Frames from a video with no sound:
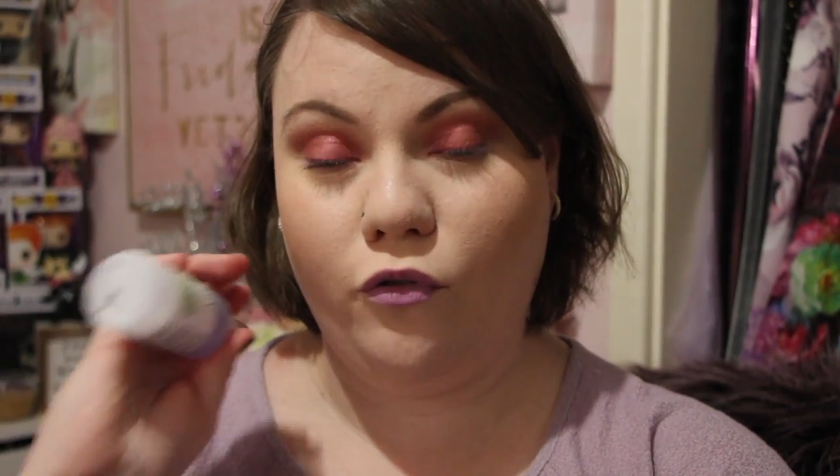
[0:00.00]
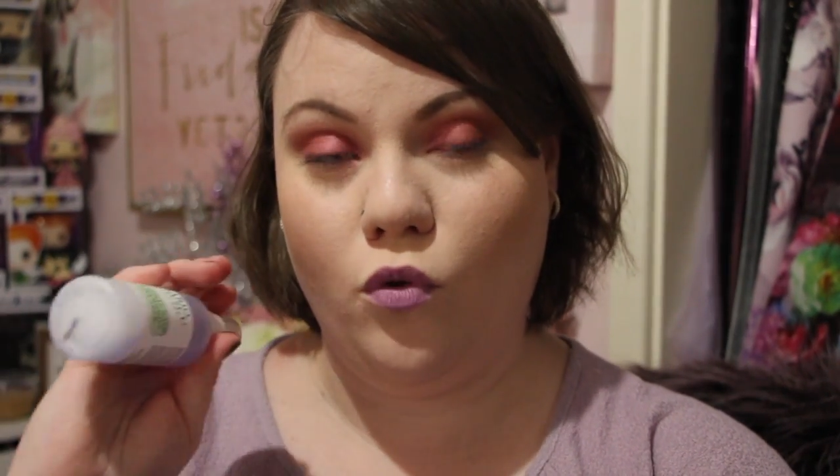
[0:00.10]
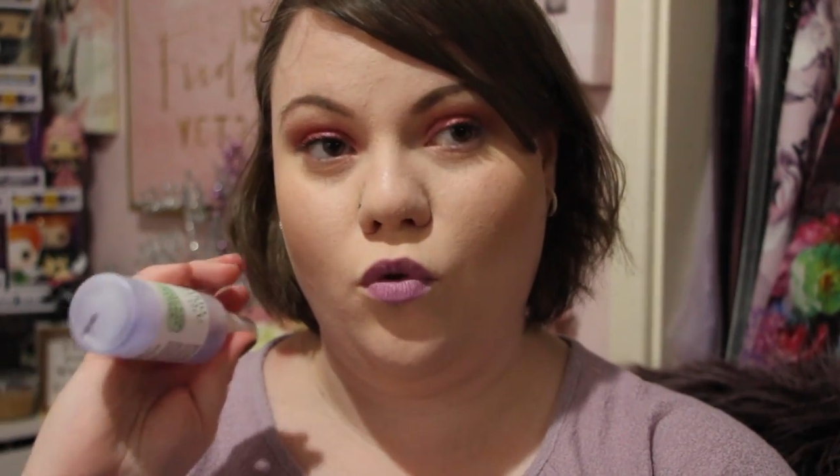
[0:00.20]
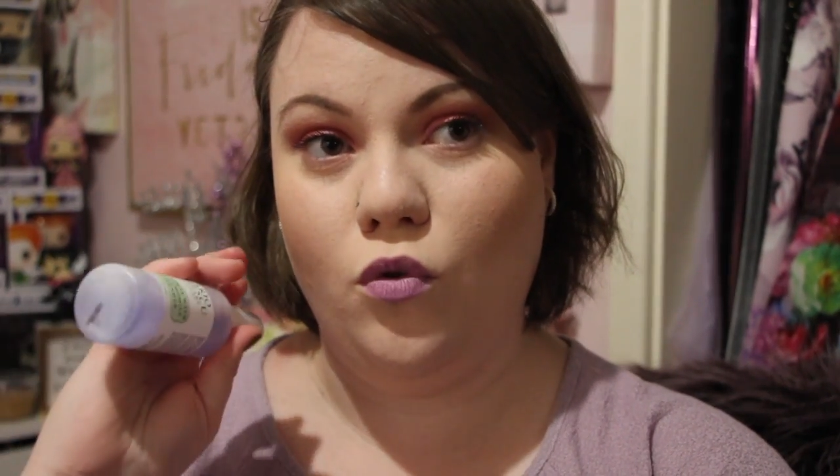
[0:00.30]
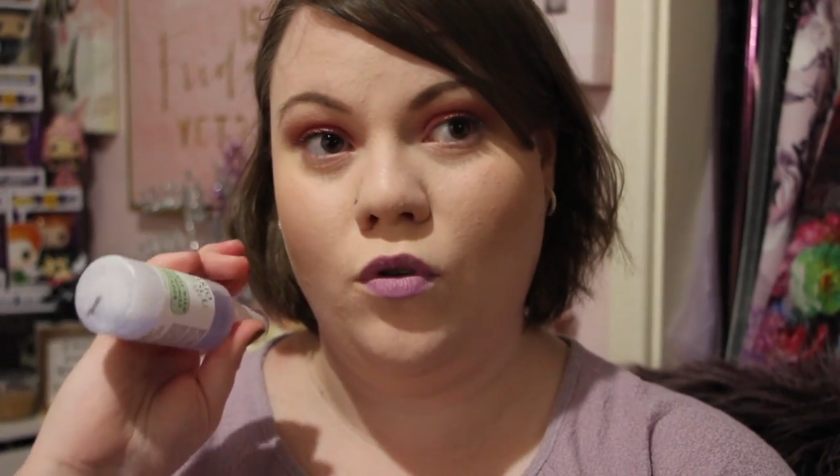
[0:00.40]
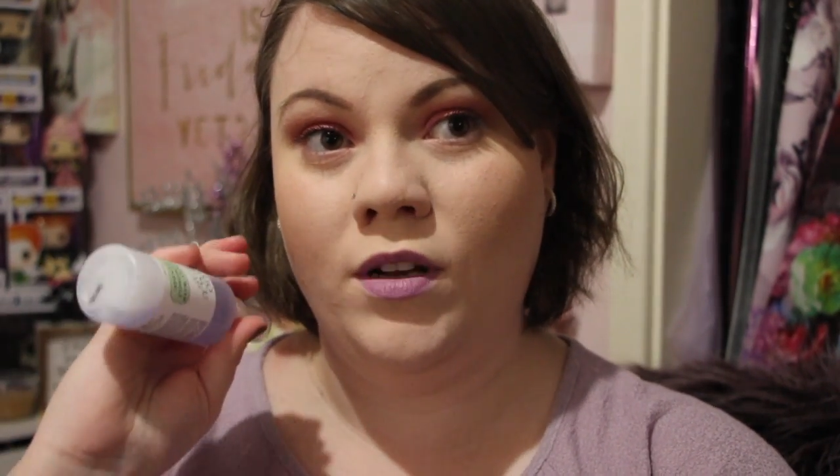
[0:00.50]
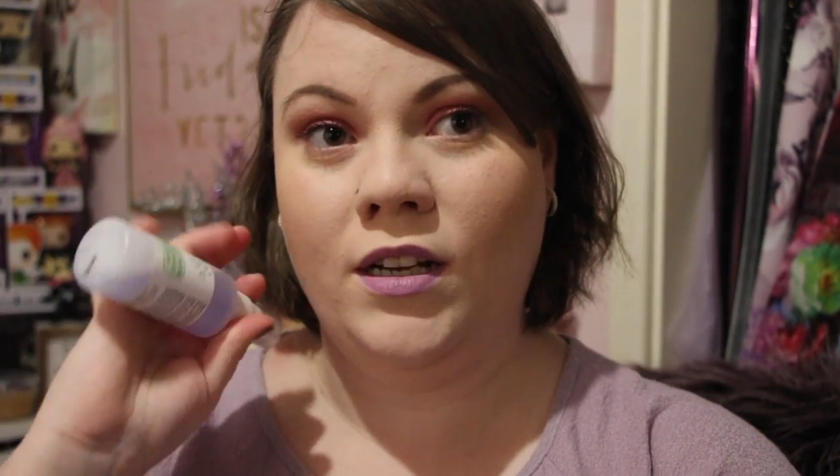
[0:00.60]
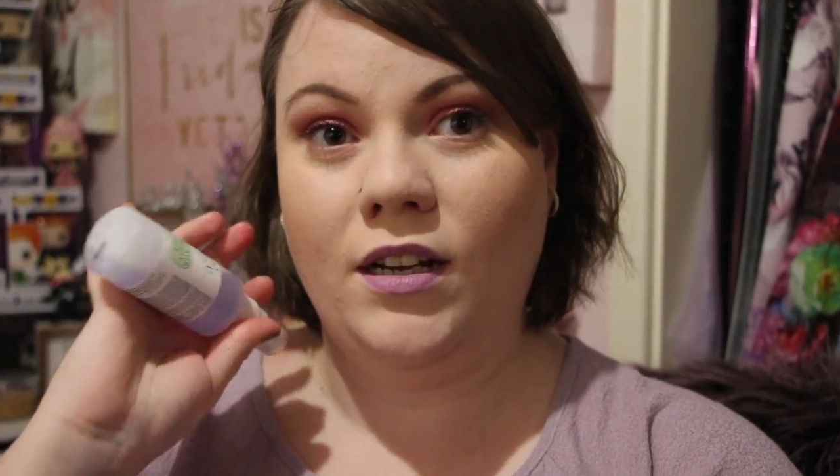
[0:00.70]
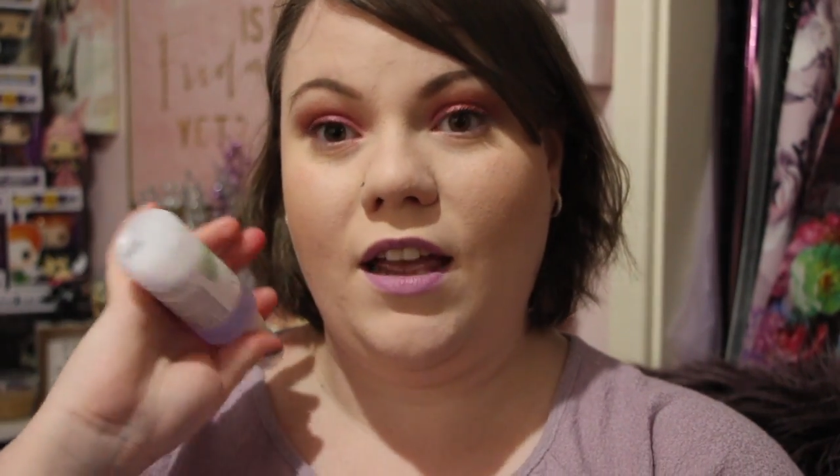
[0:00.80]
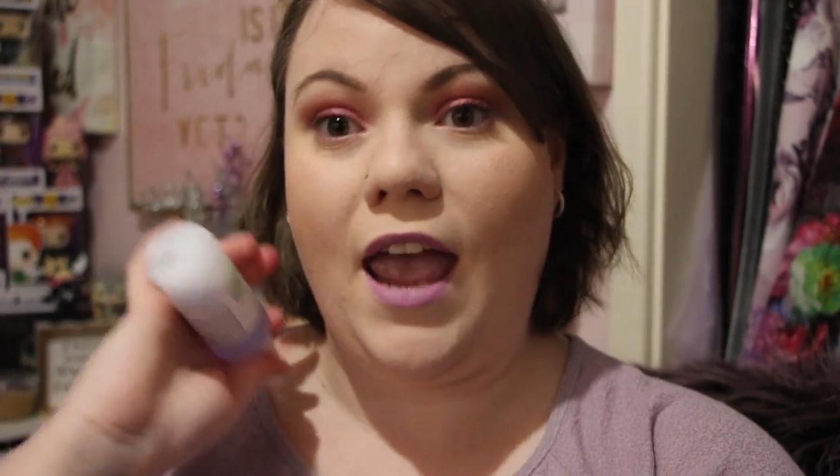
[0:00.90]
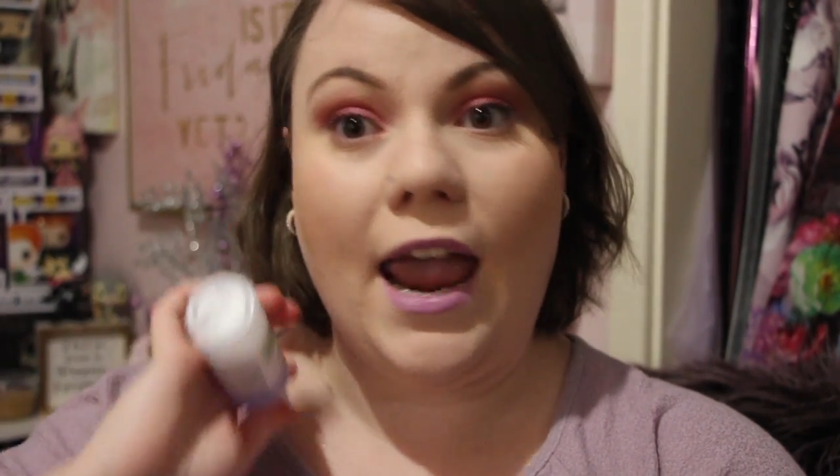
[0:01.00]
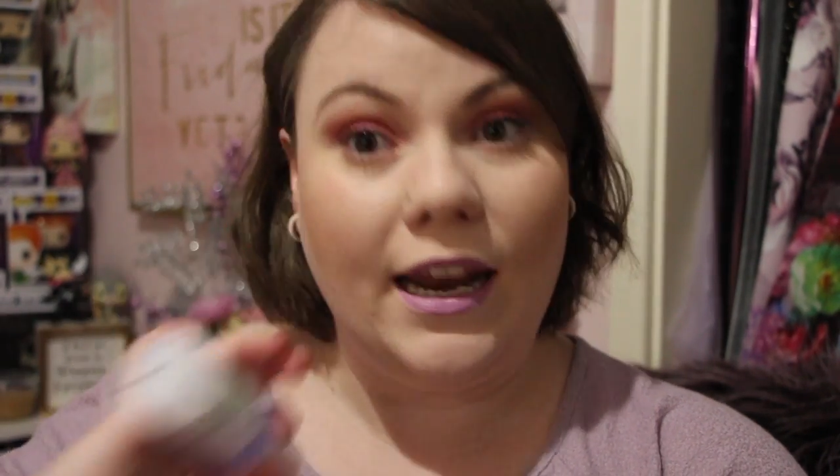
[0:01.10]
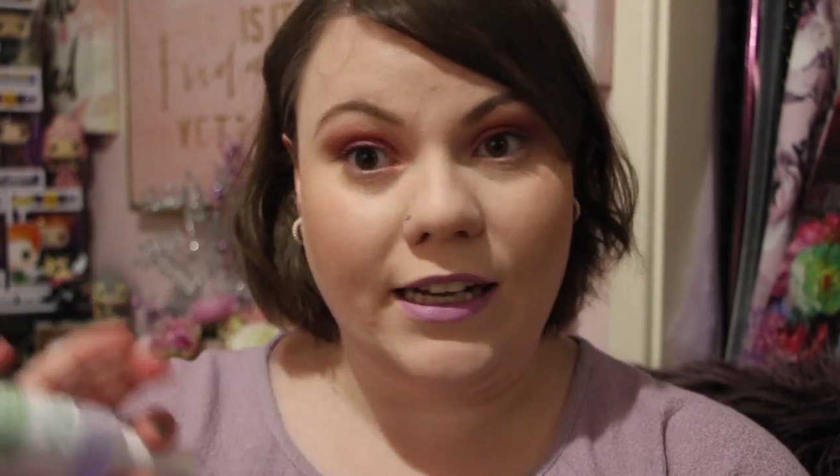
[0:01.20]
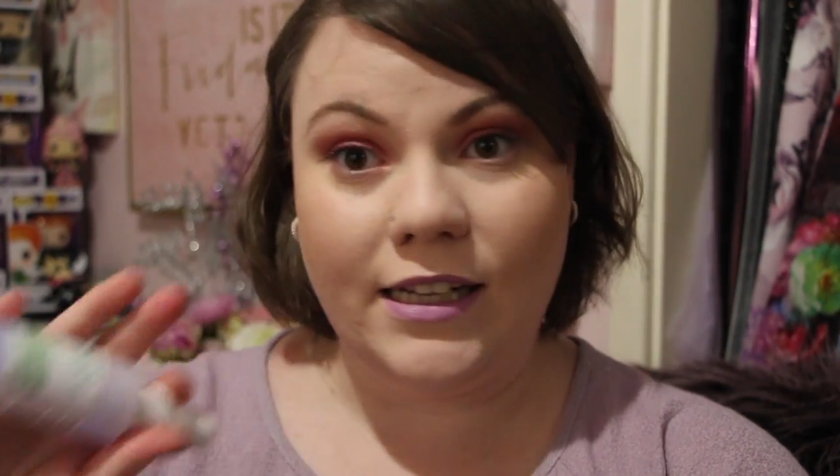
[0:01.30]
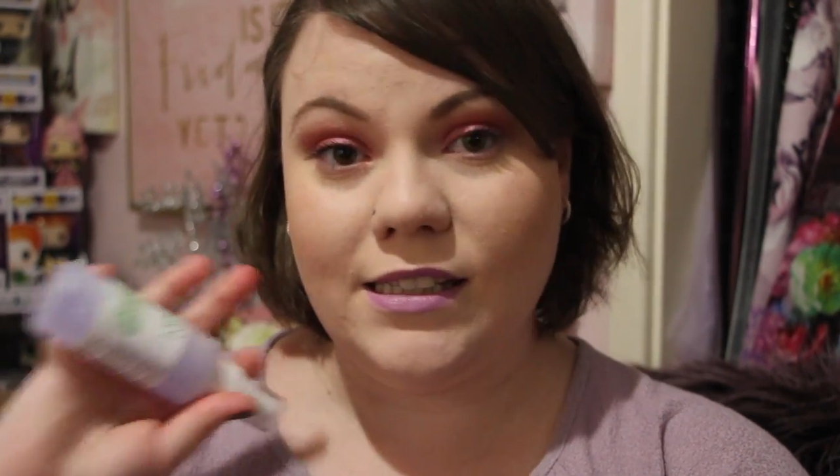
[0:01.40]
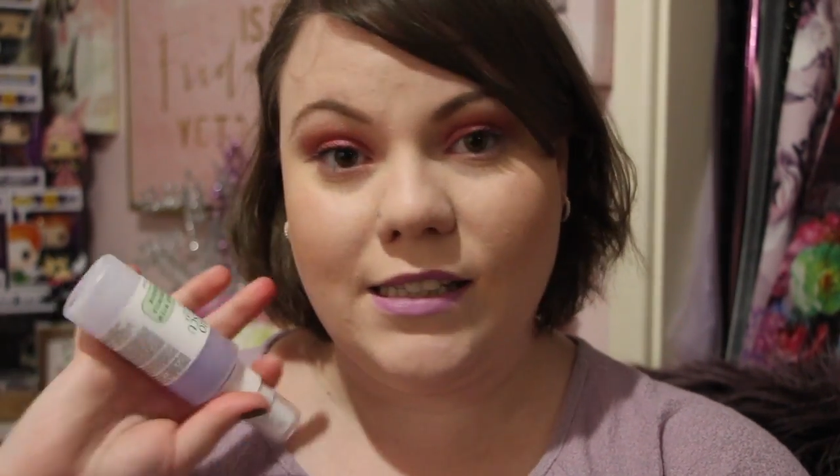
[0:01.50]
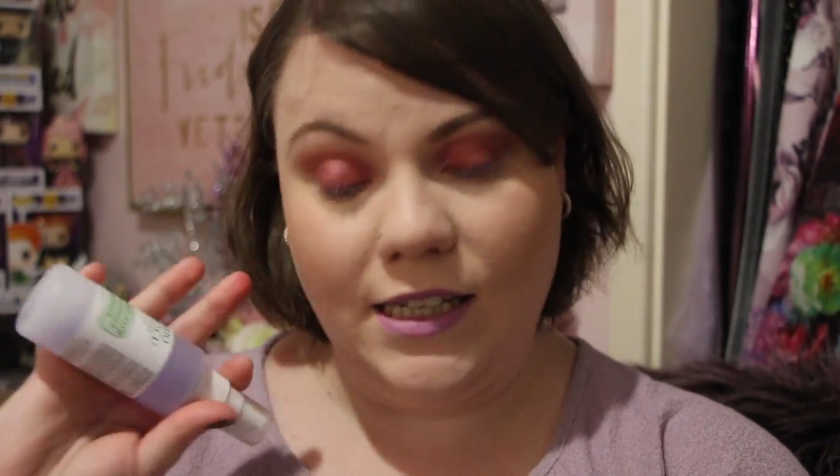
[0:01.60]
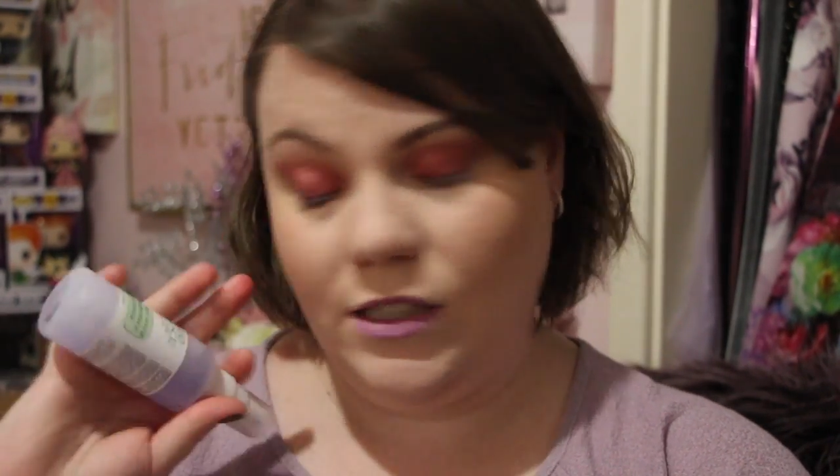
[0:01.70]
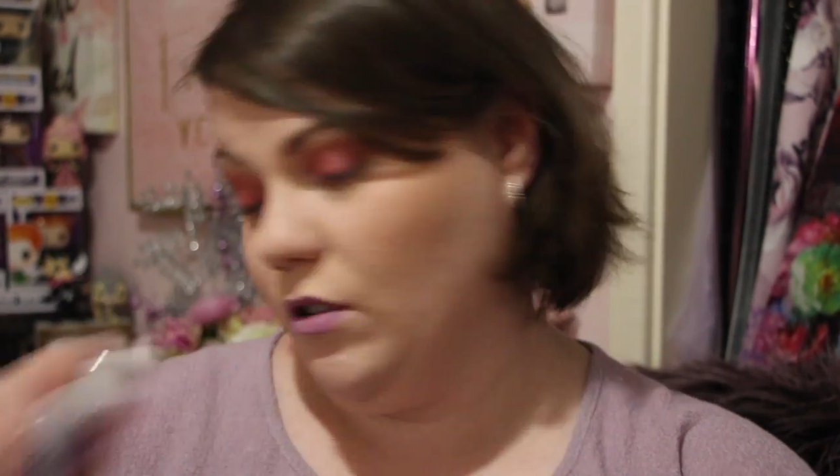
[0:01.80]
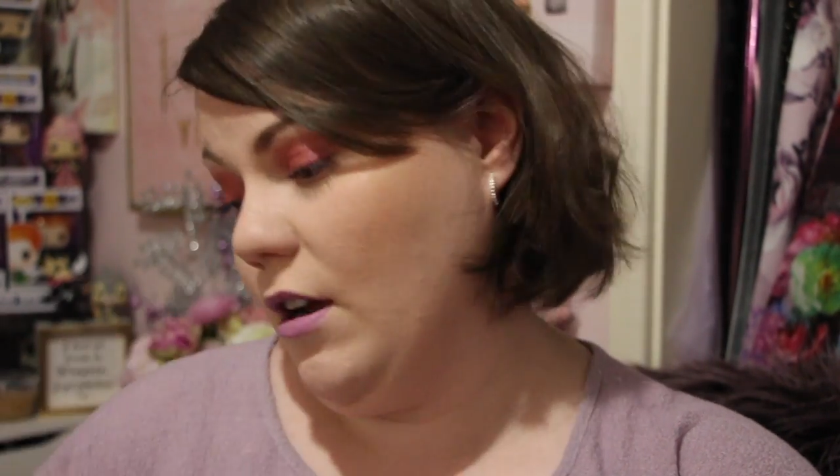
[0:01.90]
for any
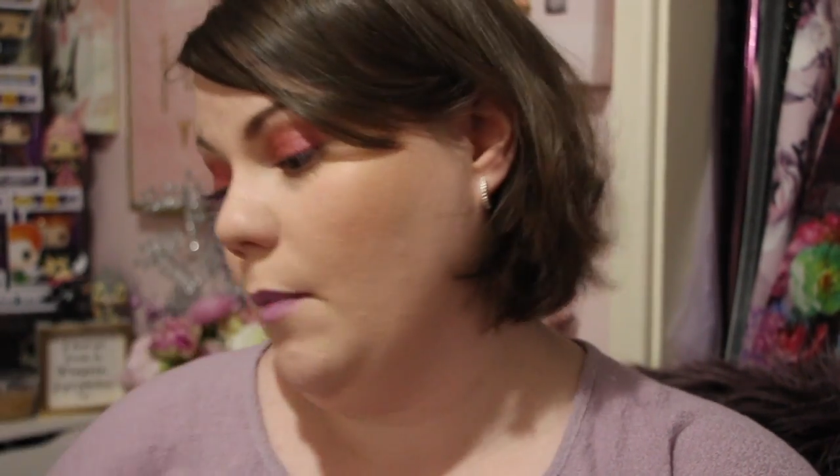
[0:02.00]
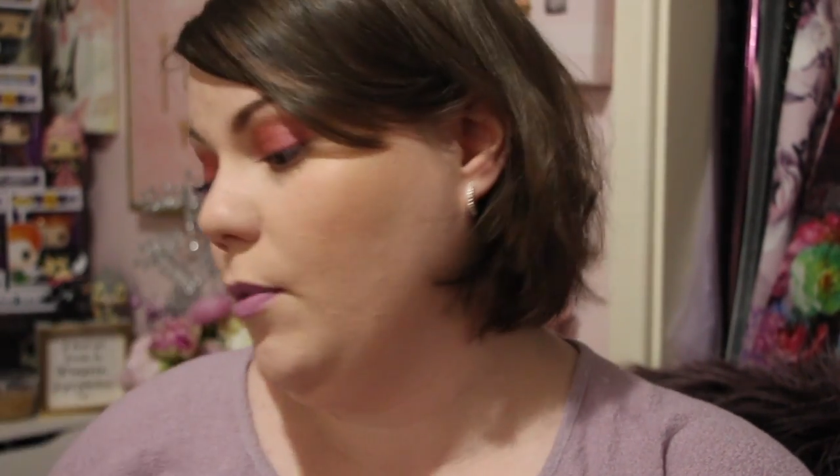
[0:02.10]
skin type.